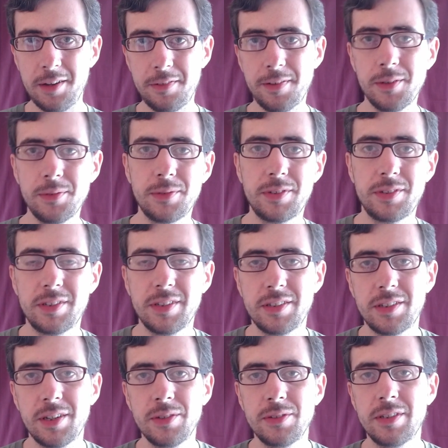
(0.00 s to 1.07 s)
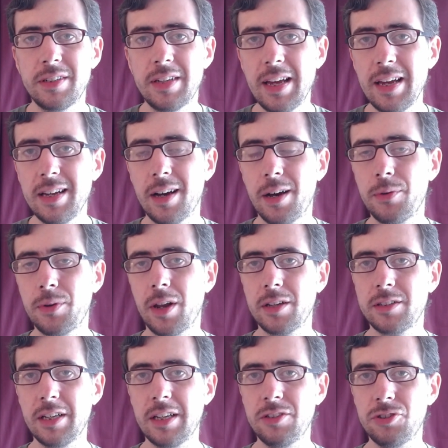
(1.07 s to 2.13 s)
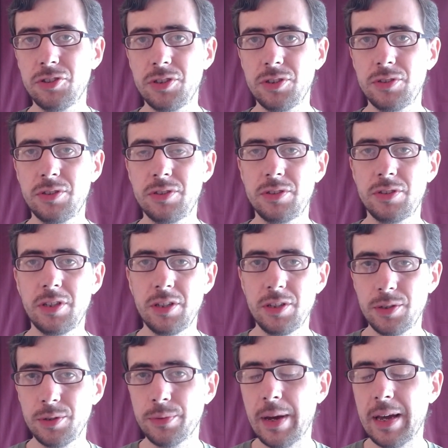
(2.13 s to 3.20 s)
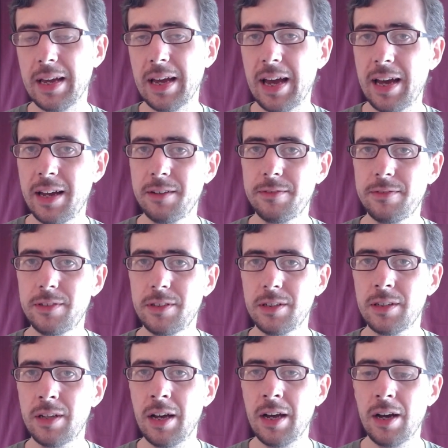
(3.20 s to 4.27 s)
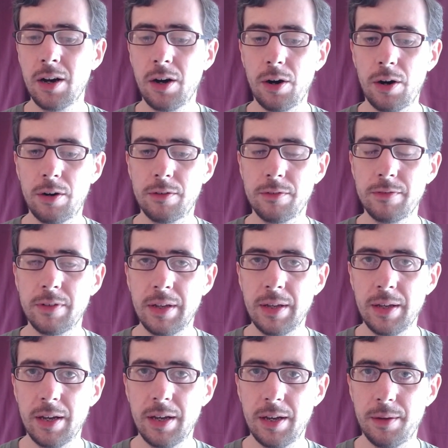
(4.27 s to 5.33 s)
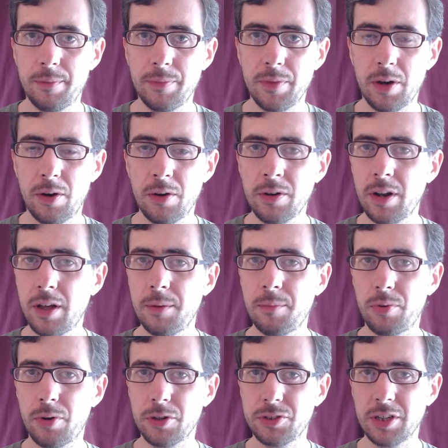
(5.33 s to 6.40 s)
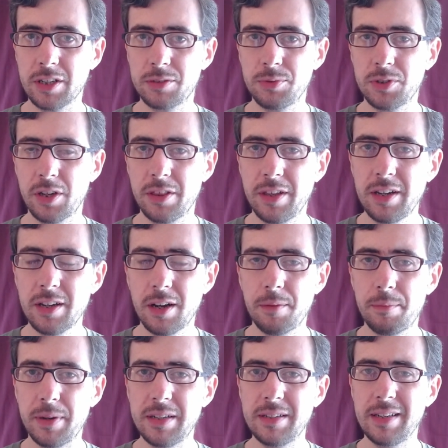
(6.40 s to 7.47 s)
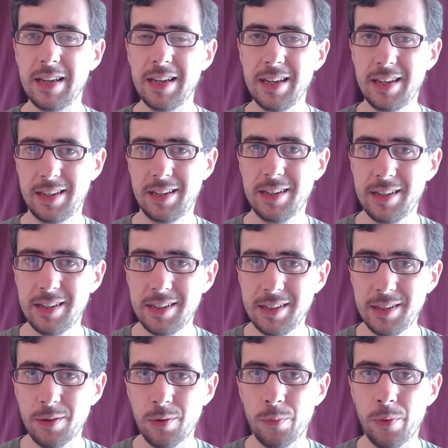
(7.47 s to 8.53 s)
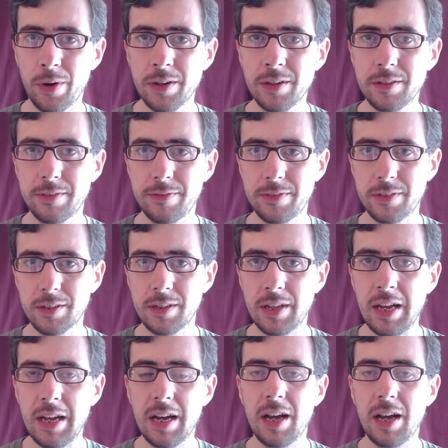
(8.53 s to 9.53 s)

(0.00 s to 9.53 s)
Hi folks, so today I would like to introduce to you a handful of um, online projects which I think are particularly wonderful.